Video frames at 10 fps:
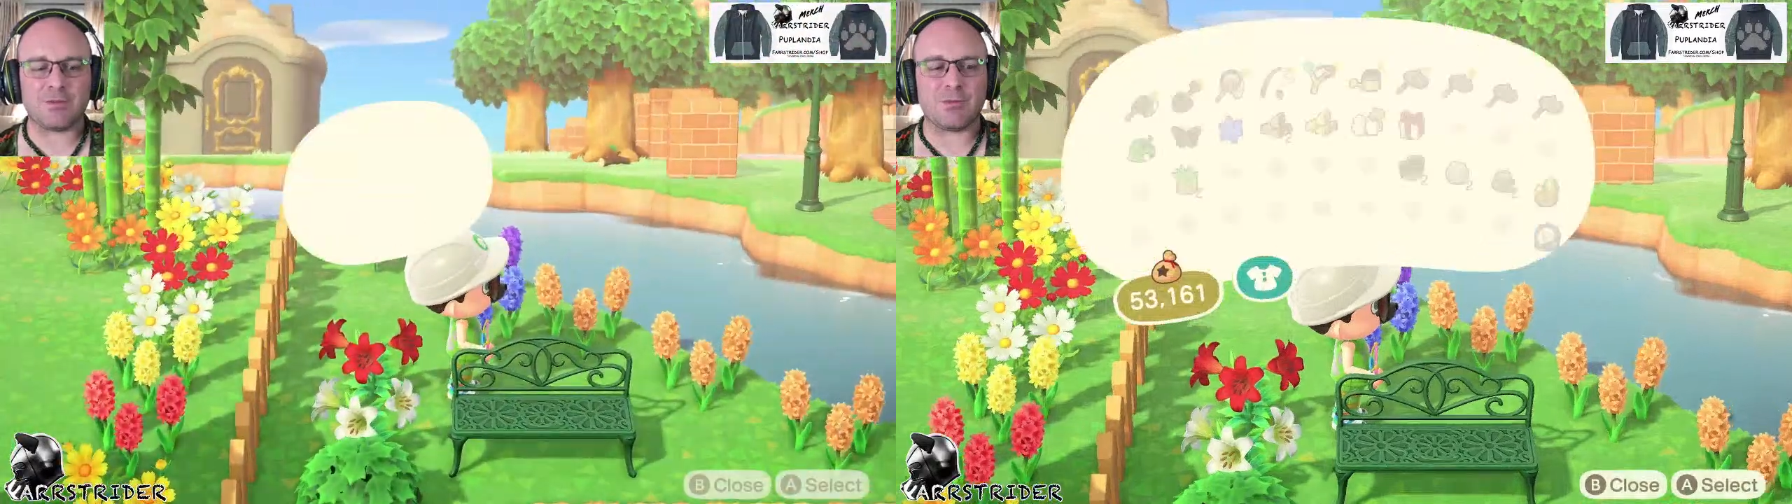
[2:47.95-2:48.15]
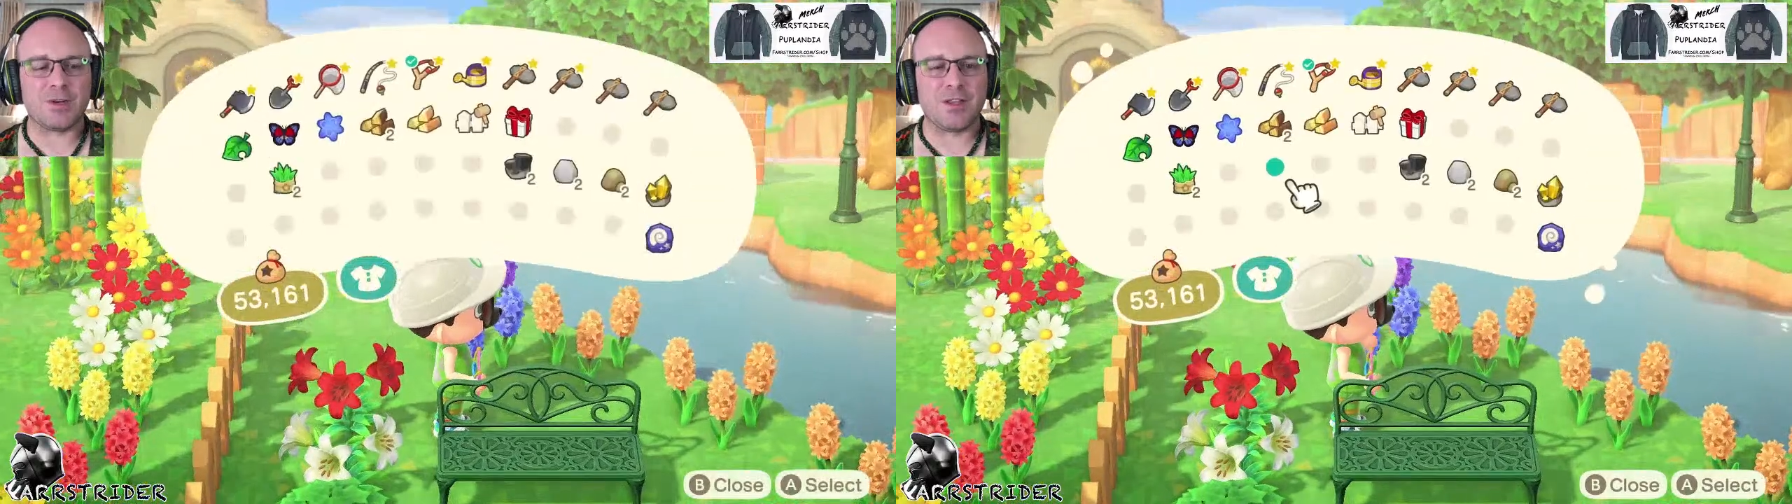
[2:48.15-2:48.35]

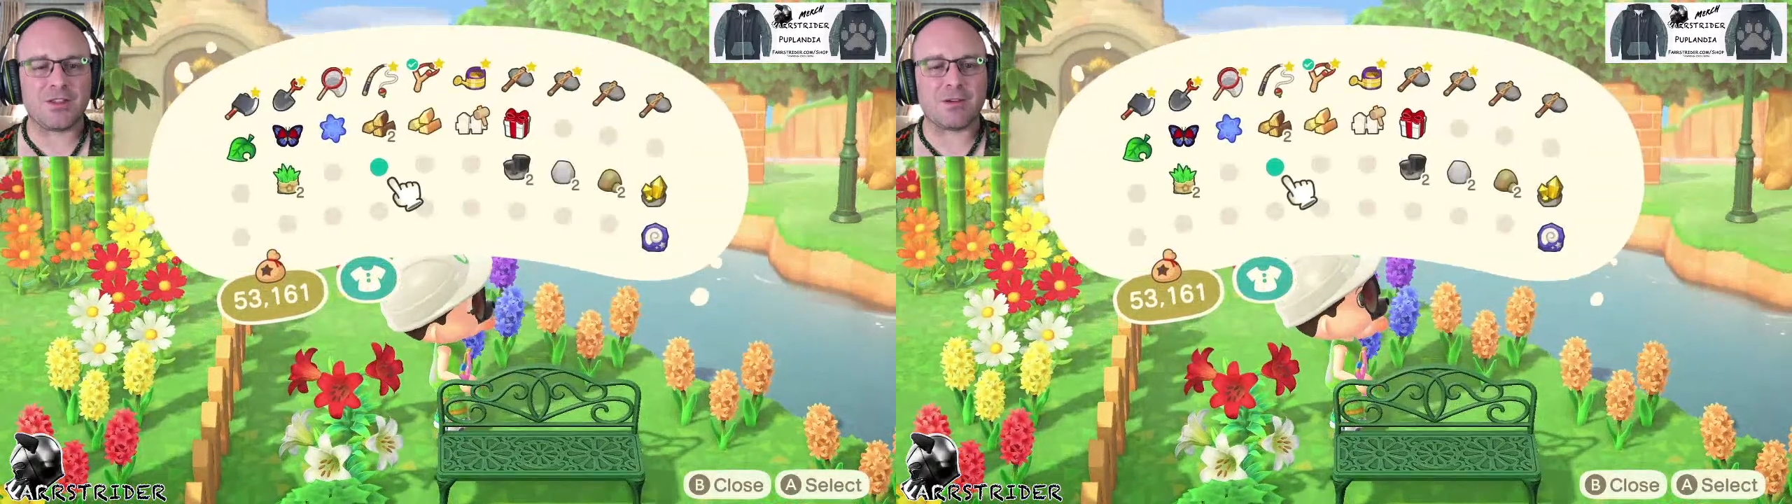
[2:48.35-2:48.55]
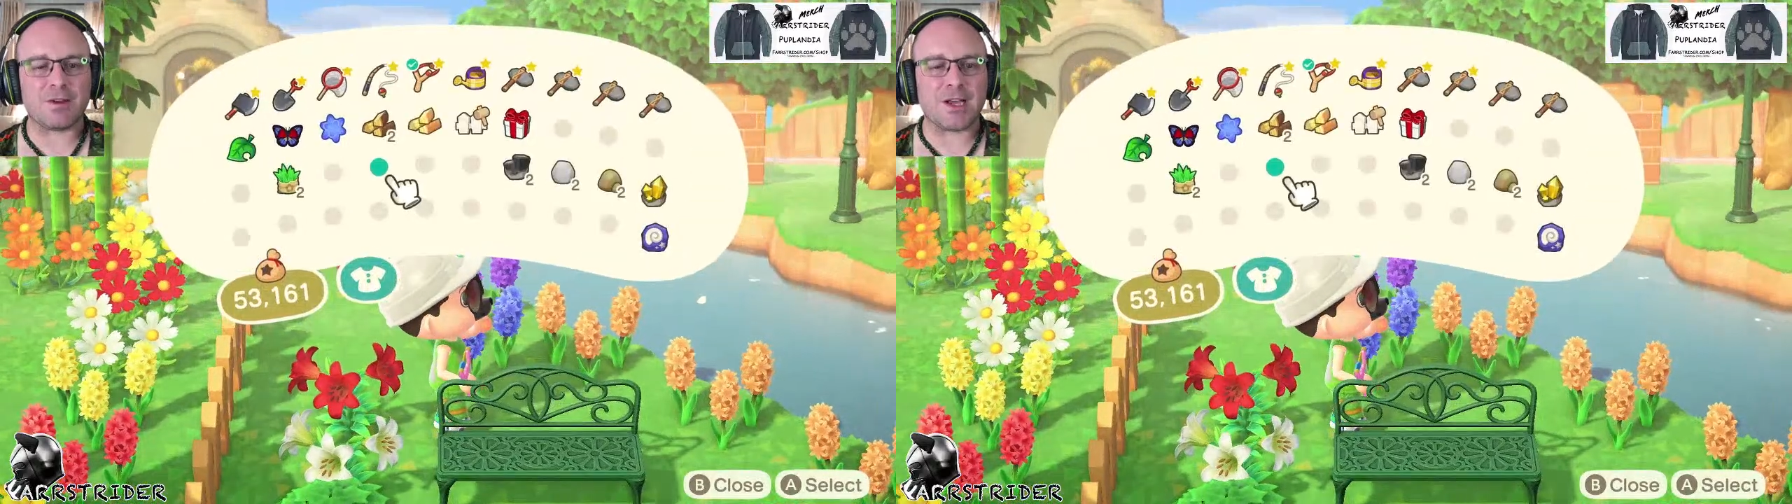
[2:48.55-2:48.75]
What do you
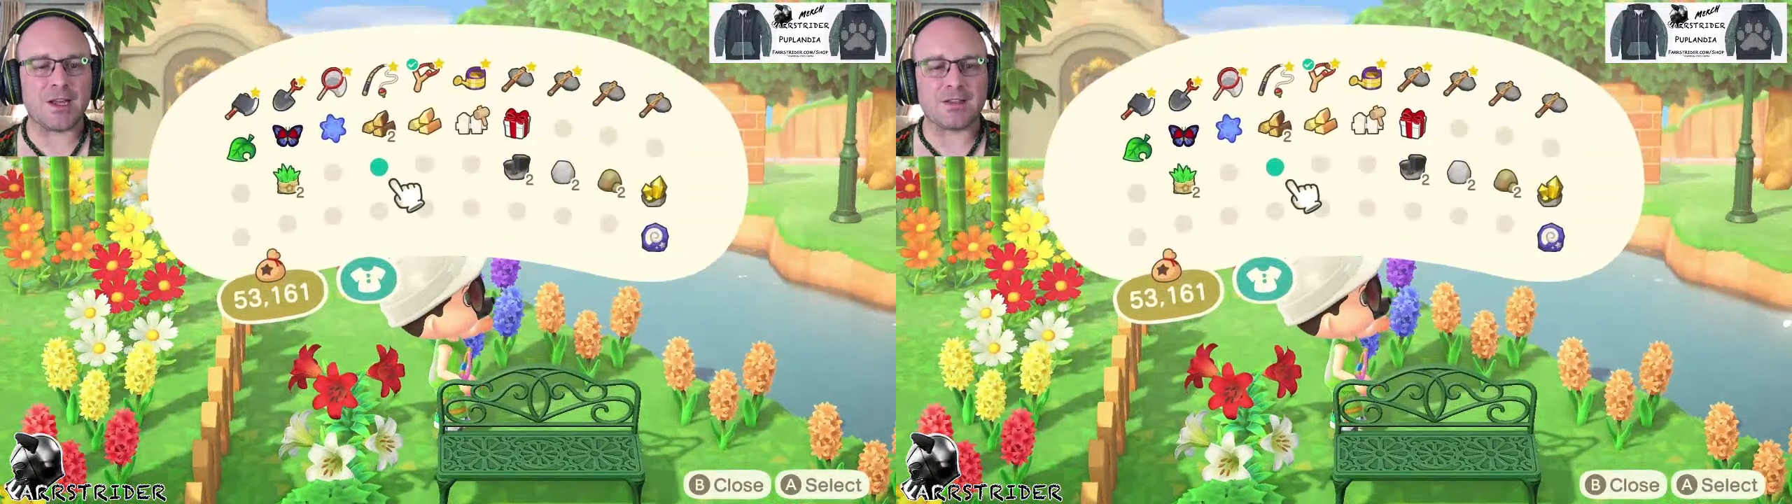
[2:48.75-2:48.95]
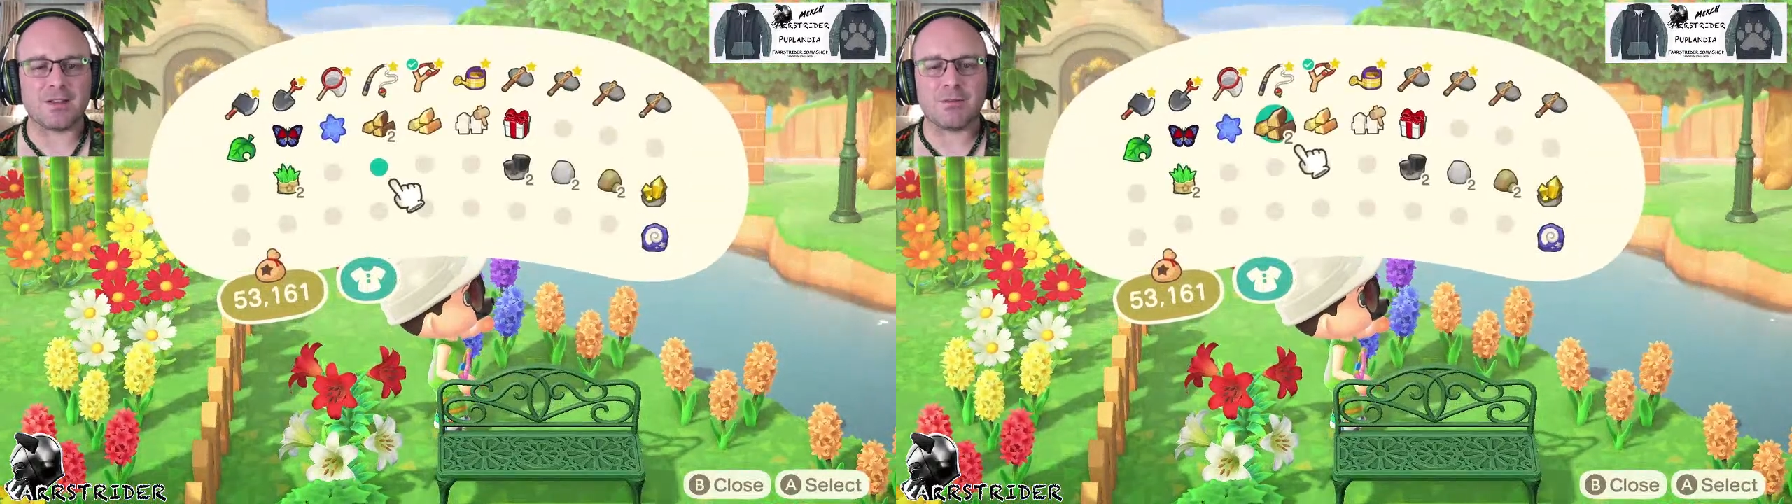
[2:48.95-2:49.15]
think we got?
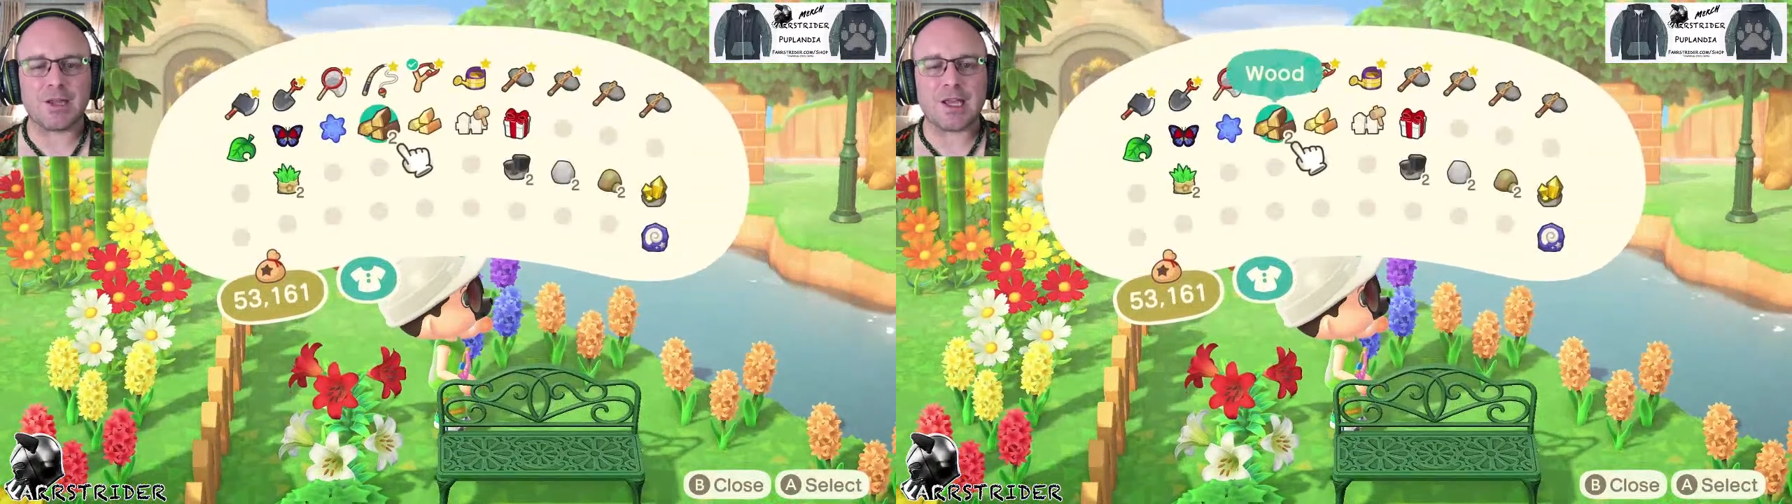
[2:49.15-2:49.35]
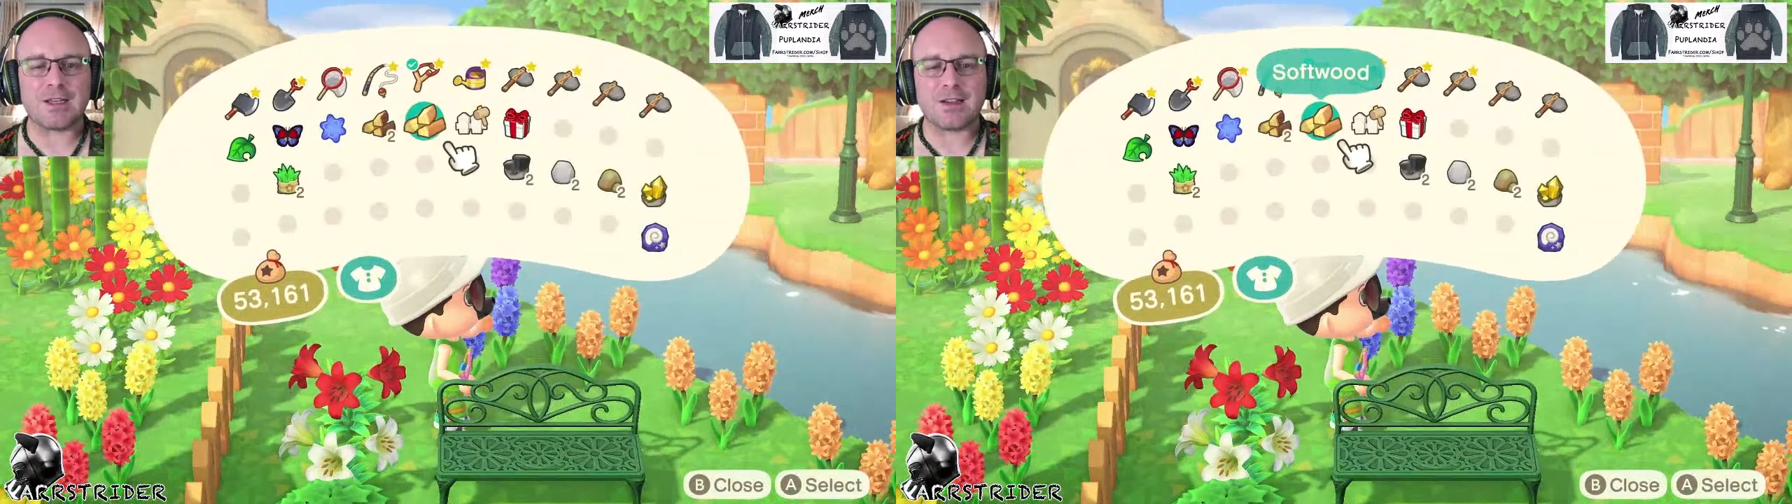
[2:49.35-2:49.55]
Did we
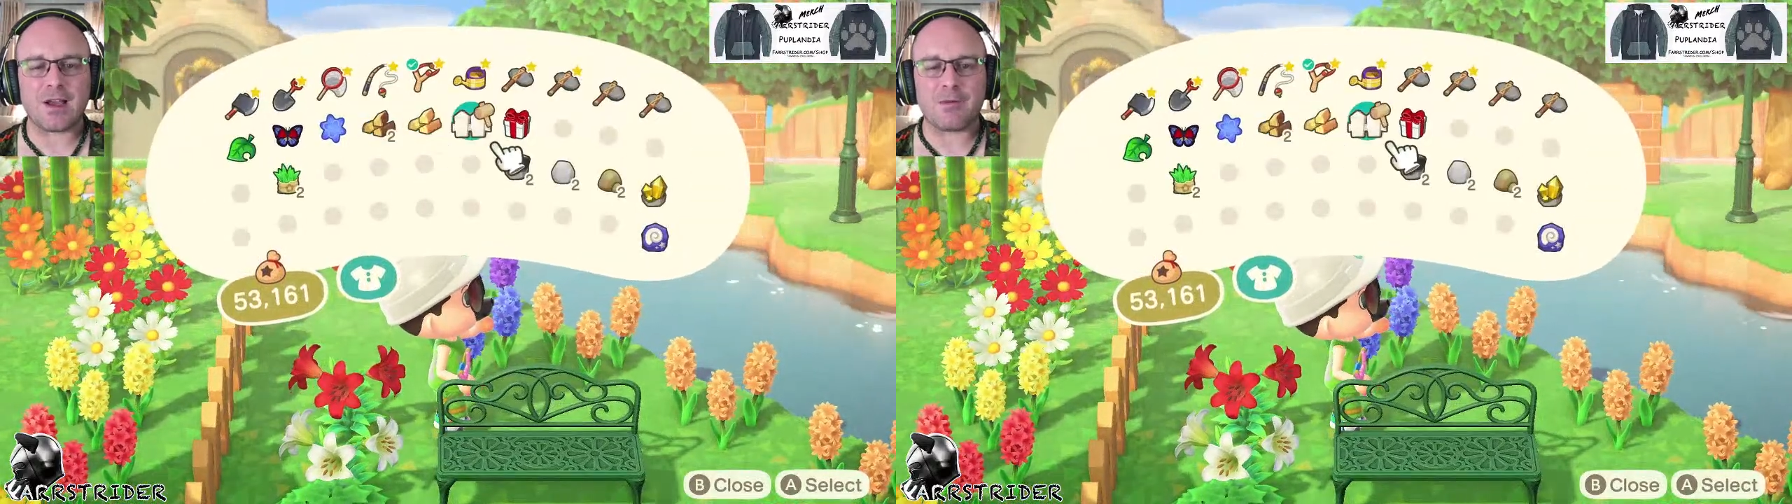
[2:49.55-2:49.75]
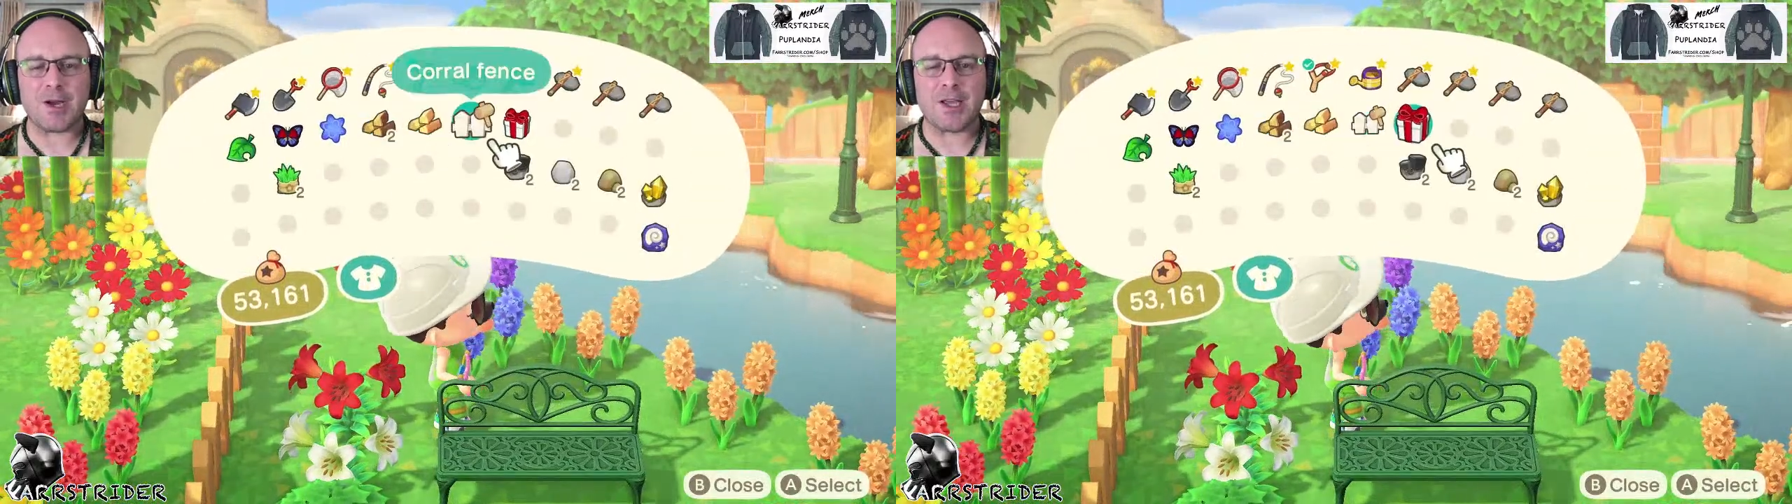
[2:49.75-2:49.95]
get a D I
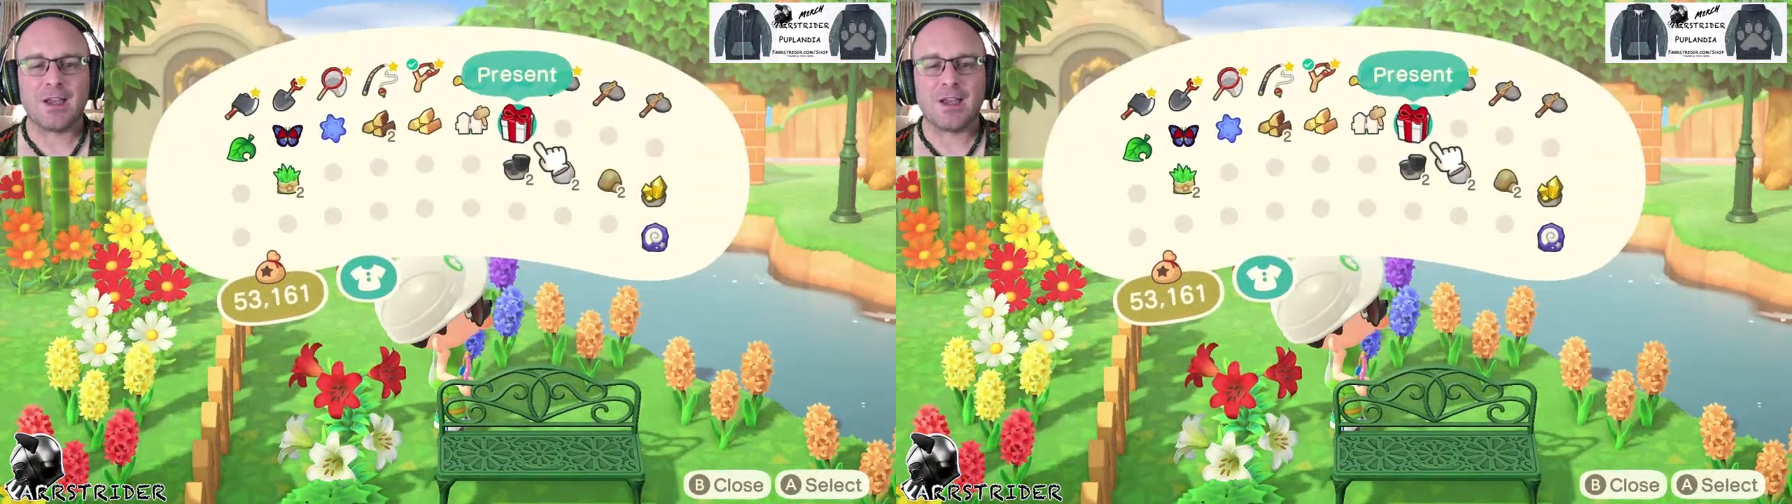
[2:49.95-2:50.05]
Y?